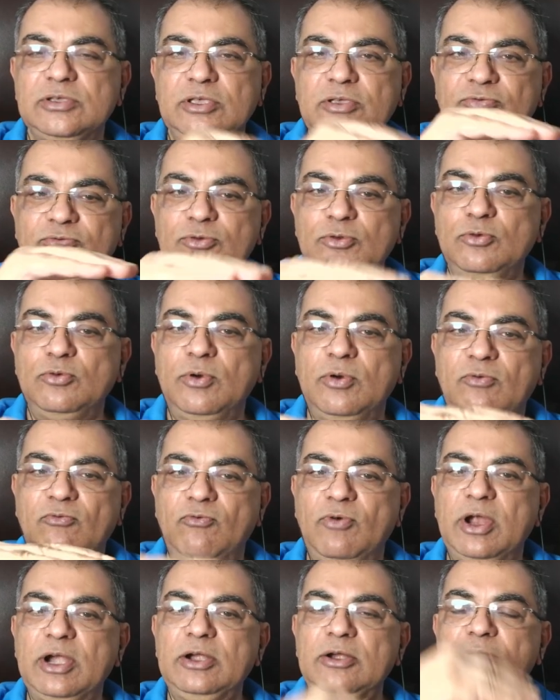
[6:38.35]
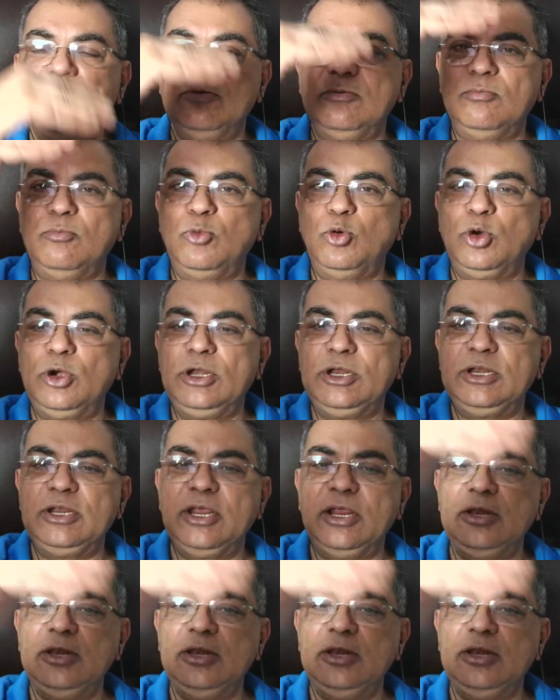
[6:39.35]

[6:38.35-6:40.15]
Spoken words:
If you want more detail,